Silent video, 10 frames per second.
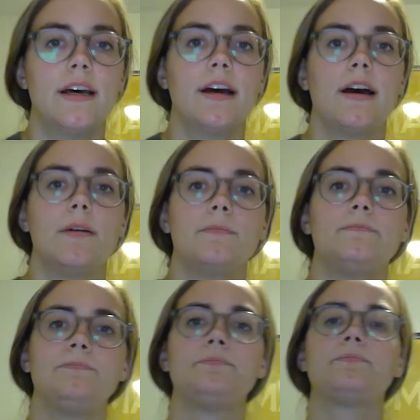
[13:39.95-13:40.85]

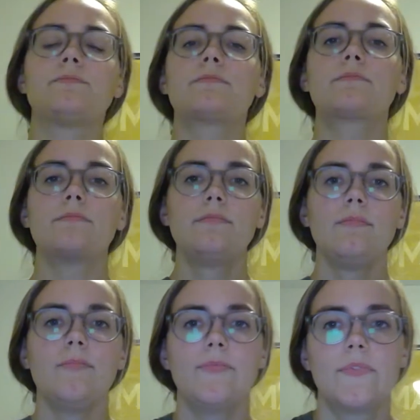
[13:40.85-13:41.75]

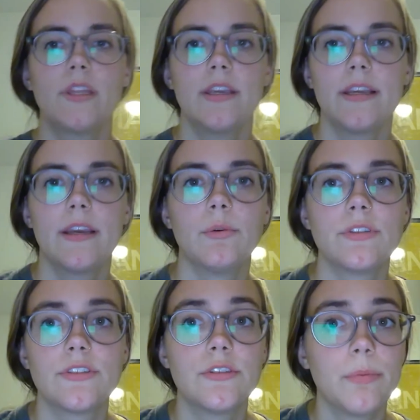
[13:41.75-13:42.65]
It
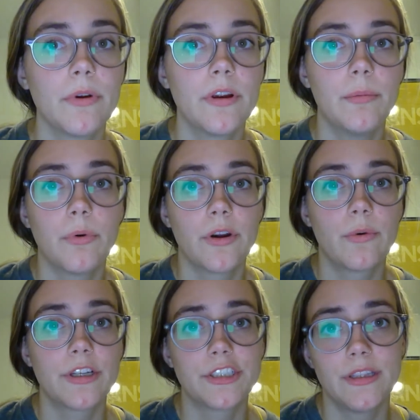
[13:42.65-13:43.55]
was a super important
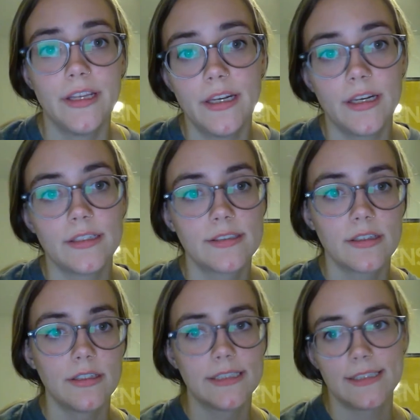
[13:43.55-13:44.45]
question then, and it
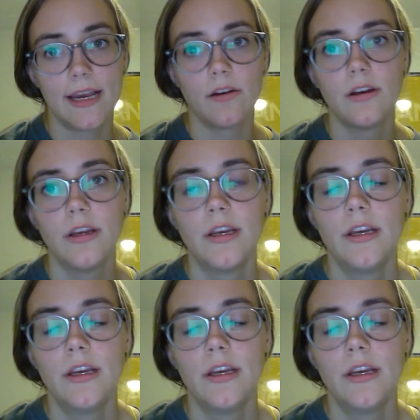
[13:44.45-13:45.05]
still is now,